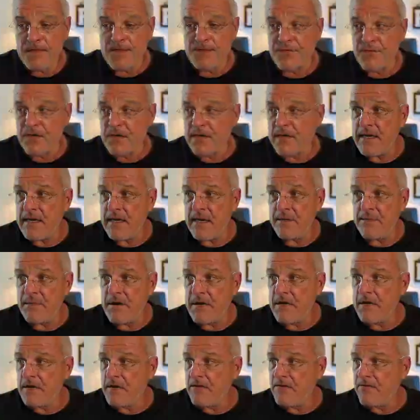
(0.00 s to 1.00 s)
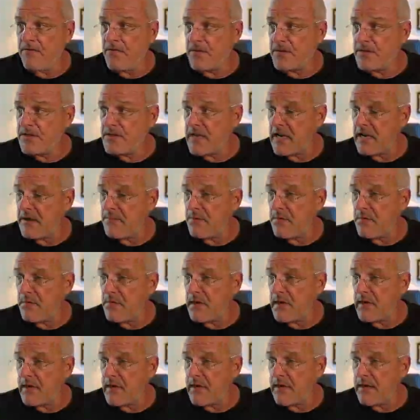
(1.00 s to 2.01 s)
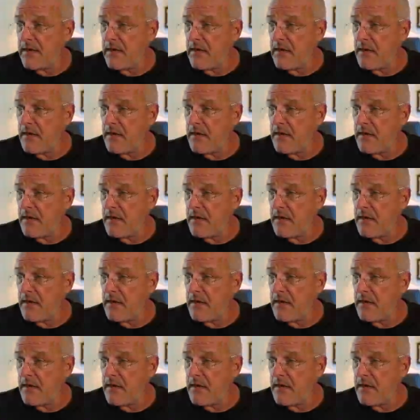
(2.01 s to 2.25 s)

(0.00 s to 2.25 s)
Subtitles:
really, I mean, for example, like